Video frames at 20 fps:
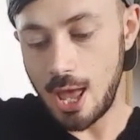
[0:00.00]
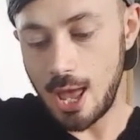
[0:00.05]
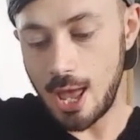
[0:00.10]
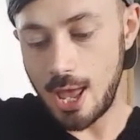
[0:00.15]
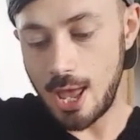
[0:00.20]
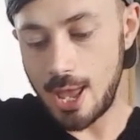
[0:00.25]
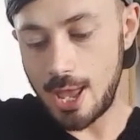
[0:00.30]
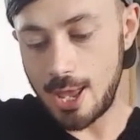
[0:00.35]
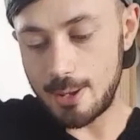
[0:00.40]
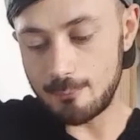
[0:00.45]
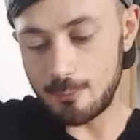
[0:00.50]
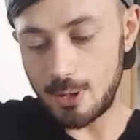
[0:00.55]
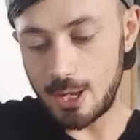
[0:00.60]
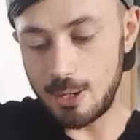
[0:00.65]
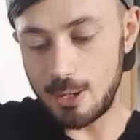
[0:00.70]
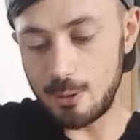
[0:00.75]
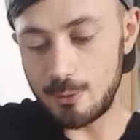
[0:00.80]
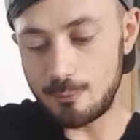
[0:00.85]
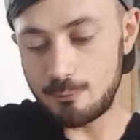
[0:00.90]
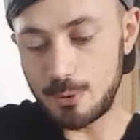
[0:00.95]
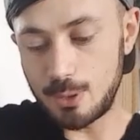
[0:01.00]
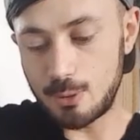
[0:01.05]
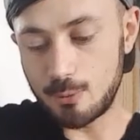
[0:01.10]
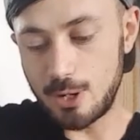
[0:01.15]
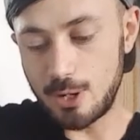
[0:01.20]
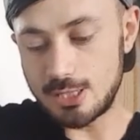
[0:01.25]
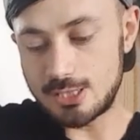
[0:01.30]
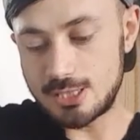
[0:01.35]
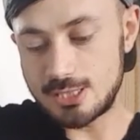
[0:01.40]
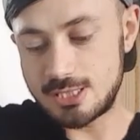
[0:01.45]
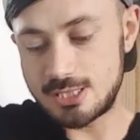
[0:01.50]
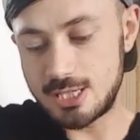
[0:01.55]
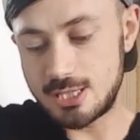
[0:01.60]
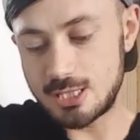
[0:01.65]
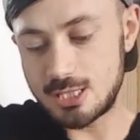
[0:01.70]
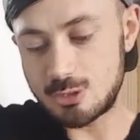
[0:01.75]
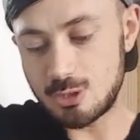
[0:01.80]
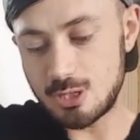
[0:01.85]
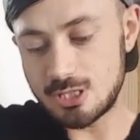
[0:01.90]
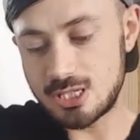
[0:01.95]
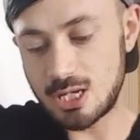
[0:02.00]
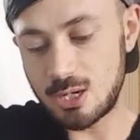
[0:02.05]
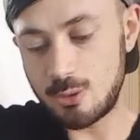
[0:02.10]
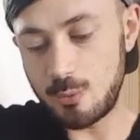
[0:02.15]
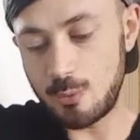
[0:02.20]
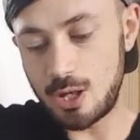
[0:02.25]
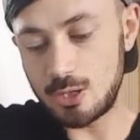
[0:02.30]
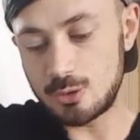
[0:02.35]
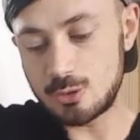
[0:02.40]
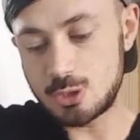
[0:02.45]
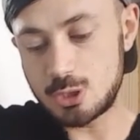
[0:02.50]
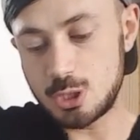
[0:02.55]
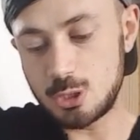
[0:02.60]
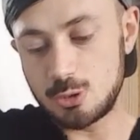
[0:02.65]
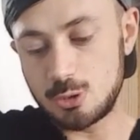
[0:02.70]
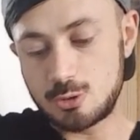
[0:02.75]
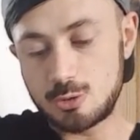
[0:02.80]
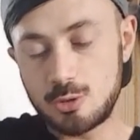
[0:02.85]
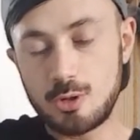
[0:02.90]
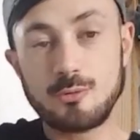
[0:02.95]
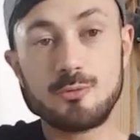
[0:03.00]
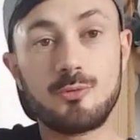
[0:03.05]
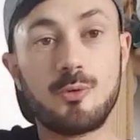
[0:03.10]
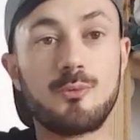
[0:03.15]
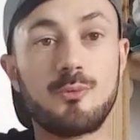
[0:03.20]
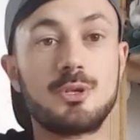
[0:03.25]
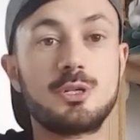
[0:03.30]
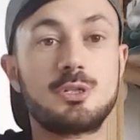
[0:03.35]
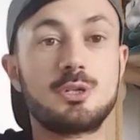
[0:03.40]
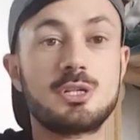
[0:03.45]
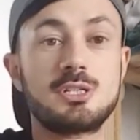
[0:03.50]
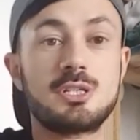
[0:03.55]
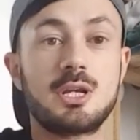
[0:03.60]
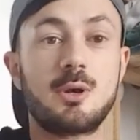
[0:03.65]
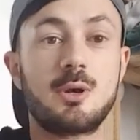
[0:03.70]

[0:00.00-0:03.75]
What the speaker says: It would be great to see the Jurassic World children from the